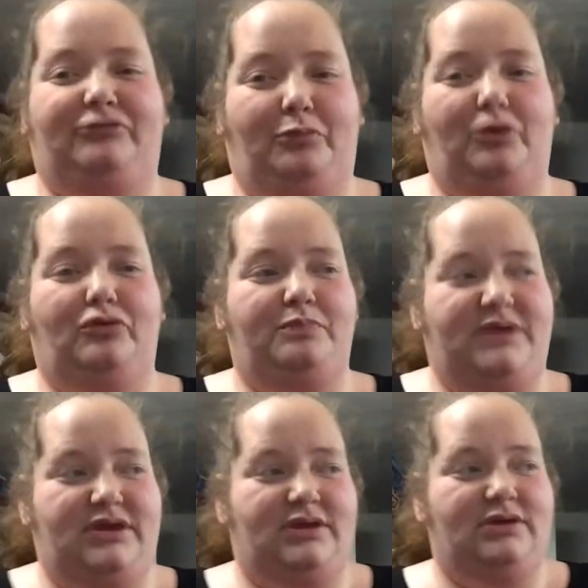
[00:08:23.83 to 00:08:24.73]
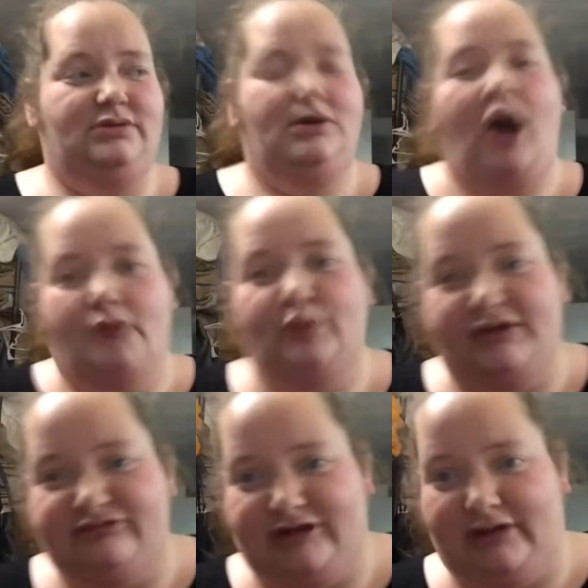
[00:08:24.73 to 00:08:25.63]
will be on Wednesday.